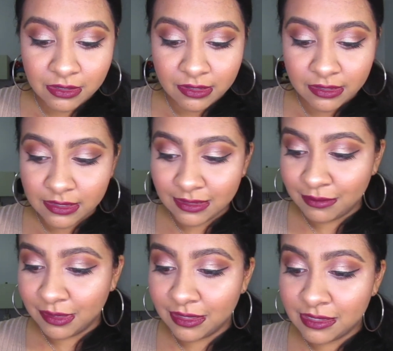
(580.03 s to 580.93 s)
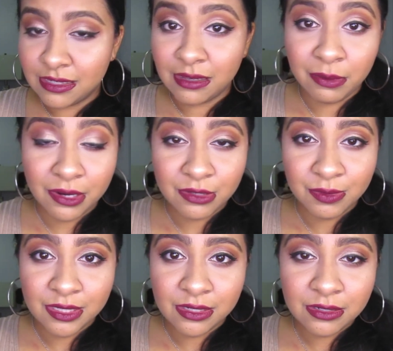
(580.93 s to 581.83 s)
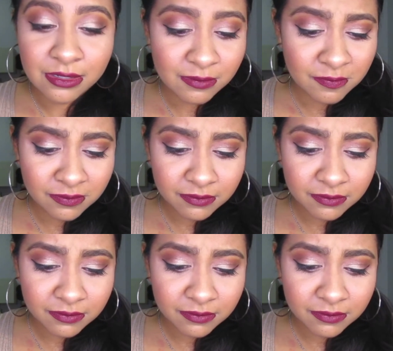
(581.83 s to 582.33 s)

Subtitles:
honestly, with a pair of tweezers.